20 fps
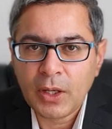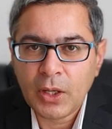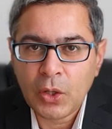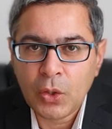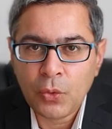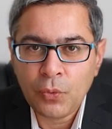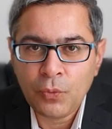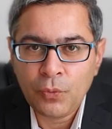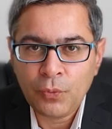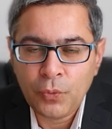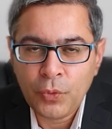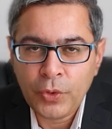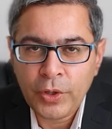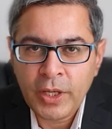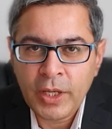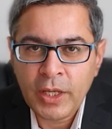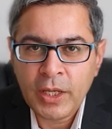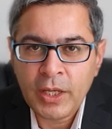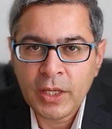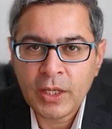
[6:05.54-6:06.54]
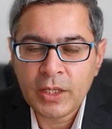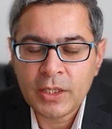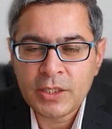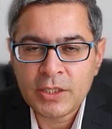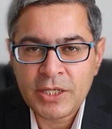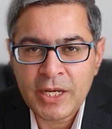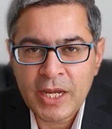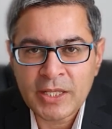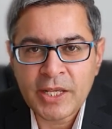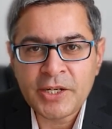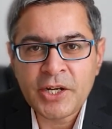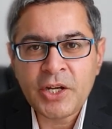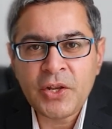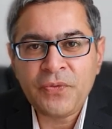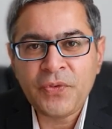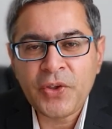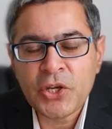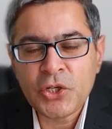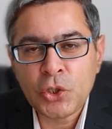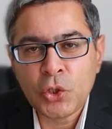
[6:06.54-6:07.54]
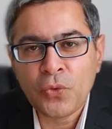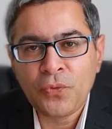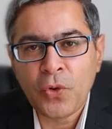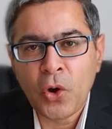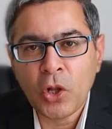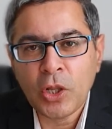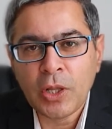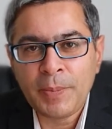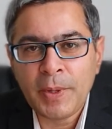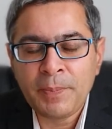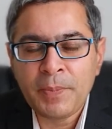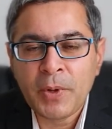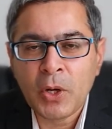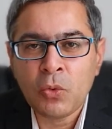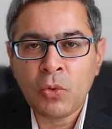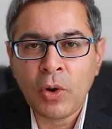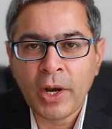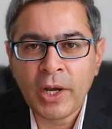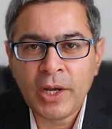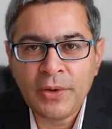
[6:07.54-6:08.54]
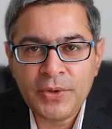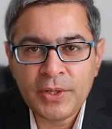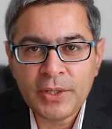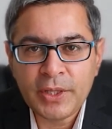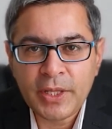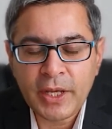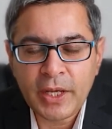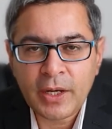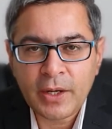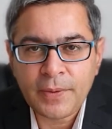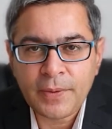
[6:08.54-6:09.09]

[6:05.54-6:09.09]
We take the identification of all the people who are living there,